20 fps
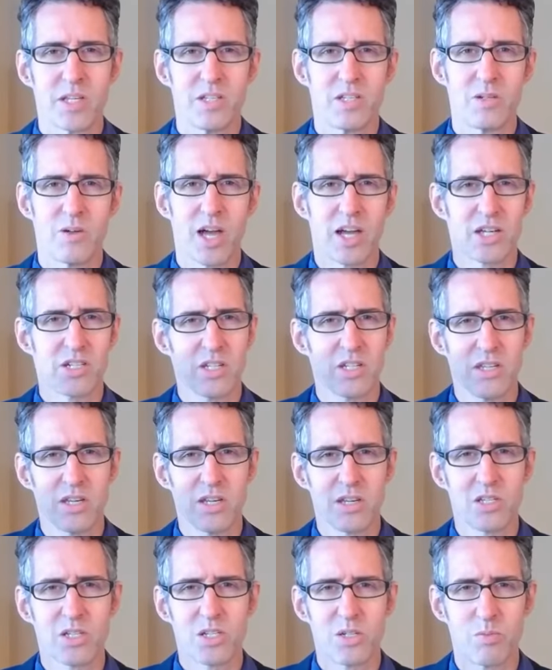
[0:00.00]
actually
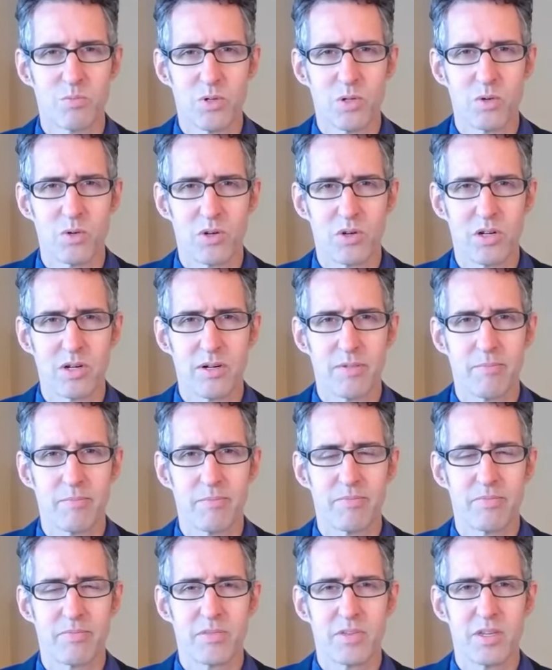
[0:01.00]
explore,
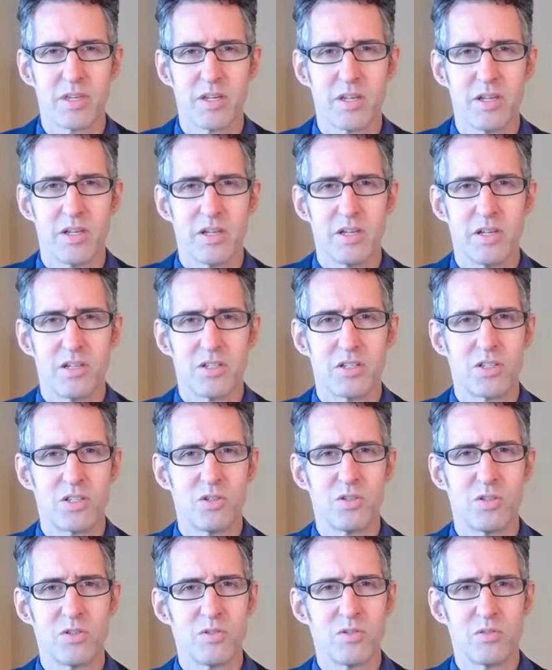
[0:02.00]

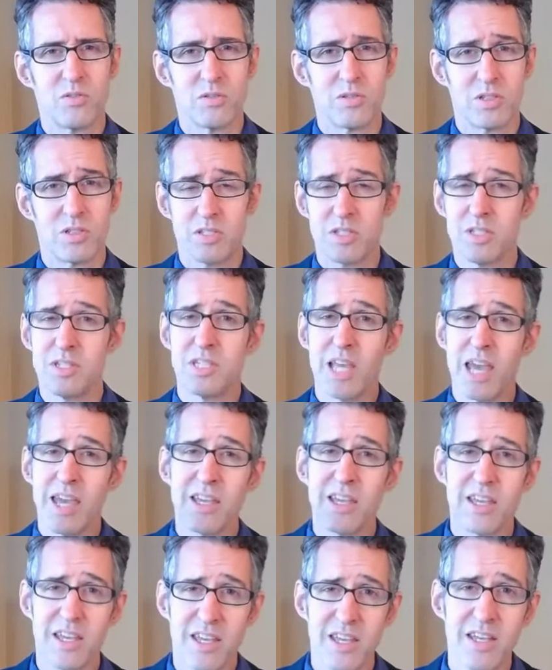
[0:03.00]
to, to take
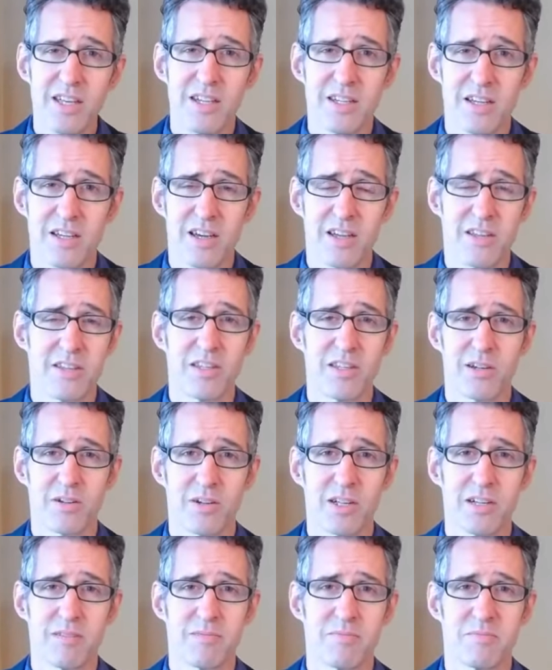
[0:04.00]
in a theory.
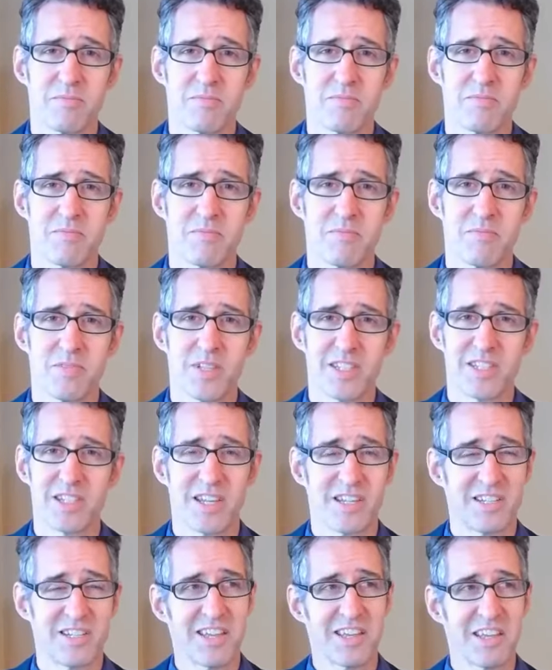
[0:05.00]
Let's say,
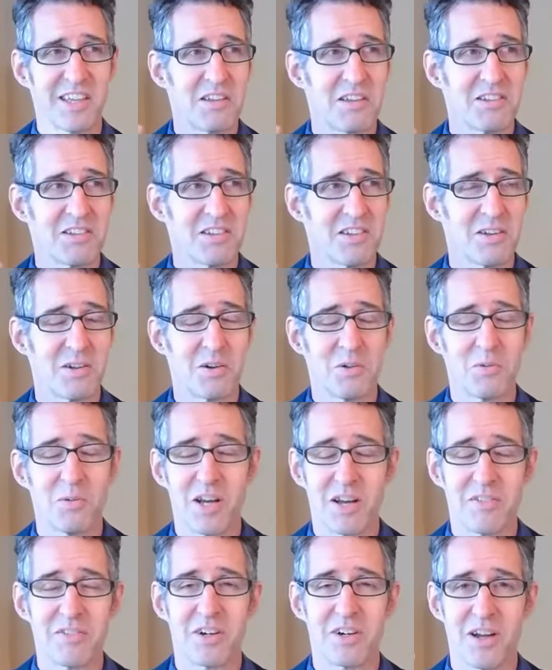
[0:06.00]
take in, you know,
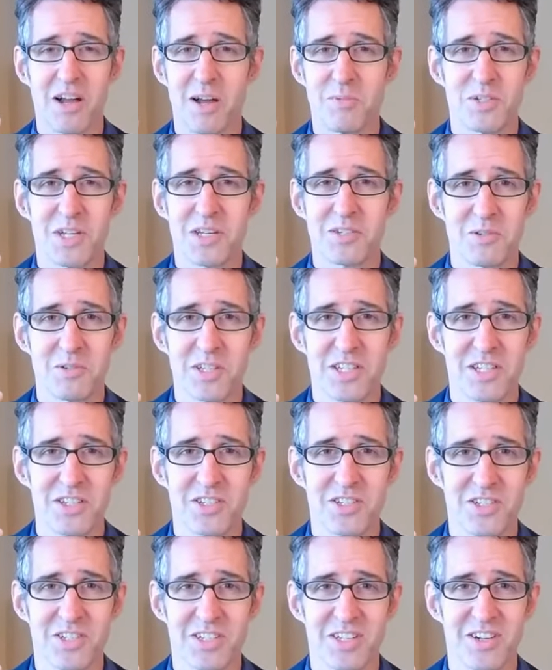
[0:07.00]
whatever, object relations
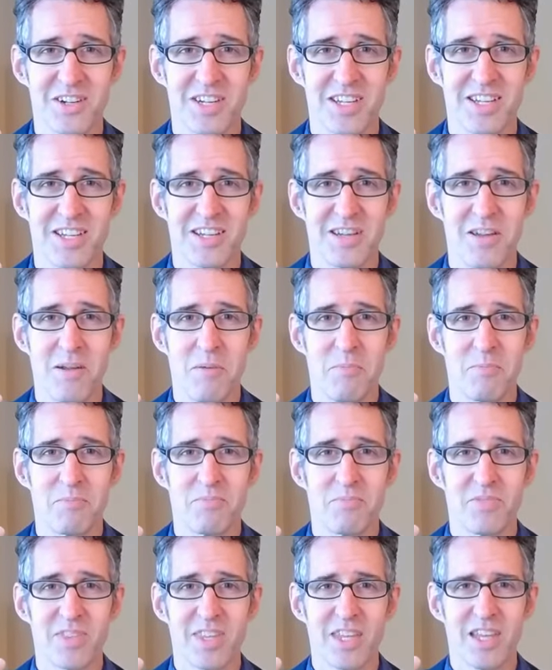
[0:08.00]
theory.
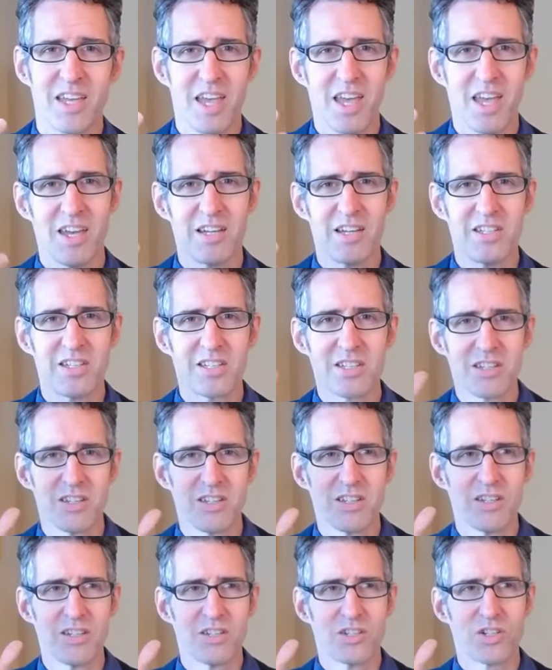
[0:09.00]
And
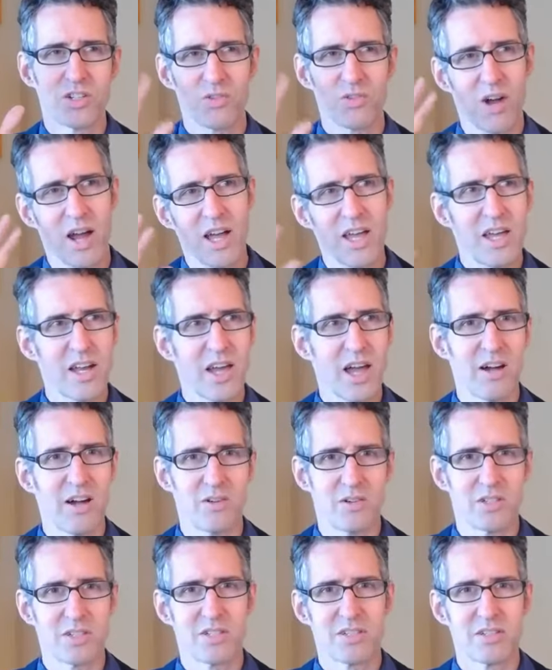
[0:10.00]
Try it
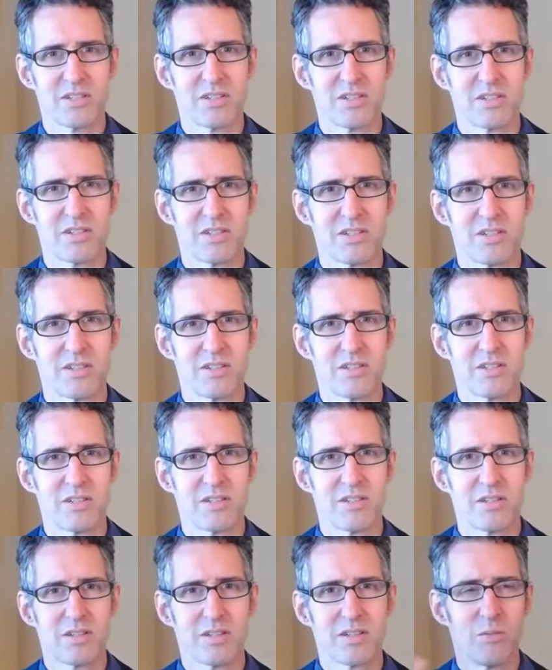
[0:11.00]
out.
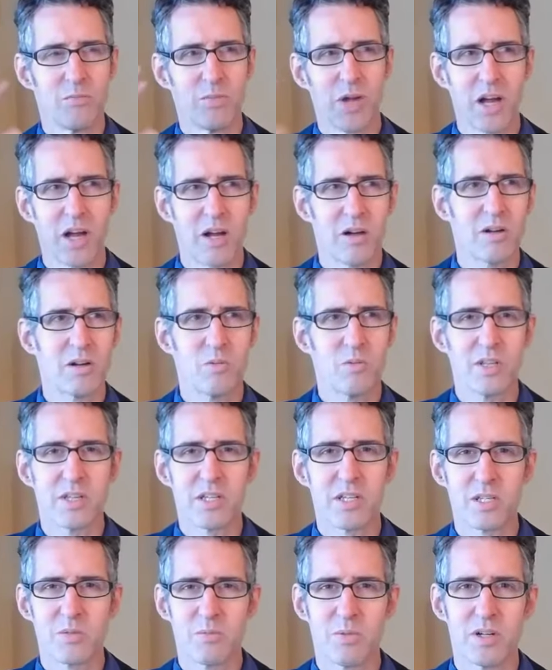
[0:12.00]
Compare it with
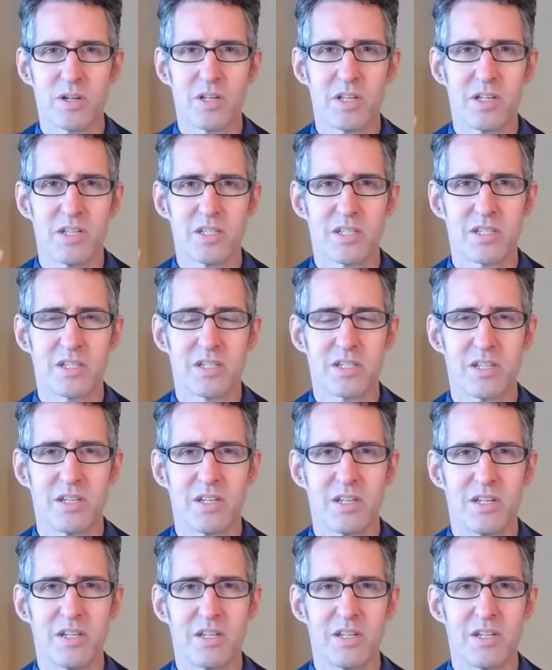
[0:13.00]
experience.
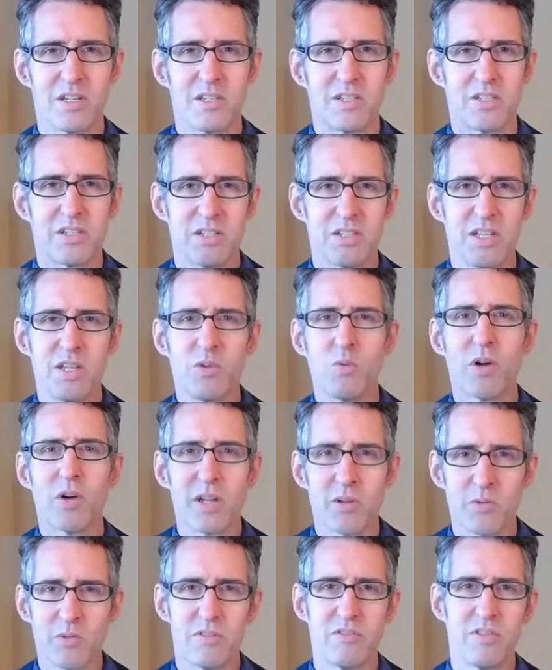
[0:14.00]
See what it
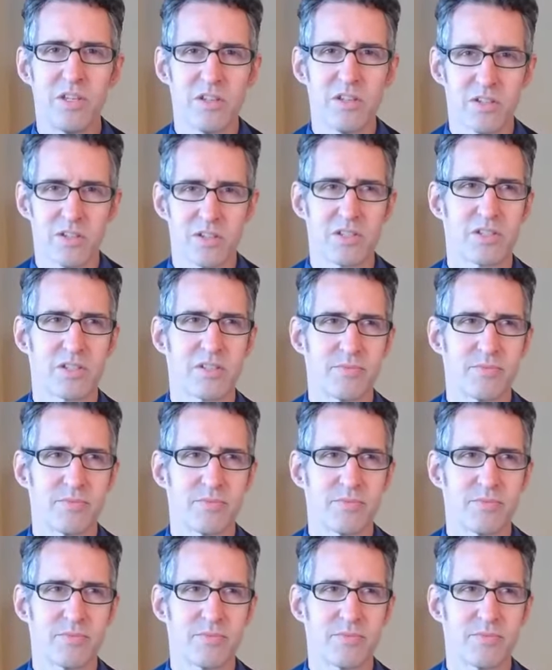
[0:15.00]
reveals.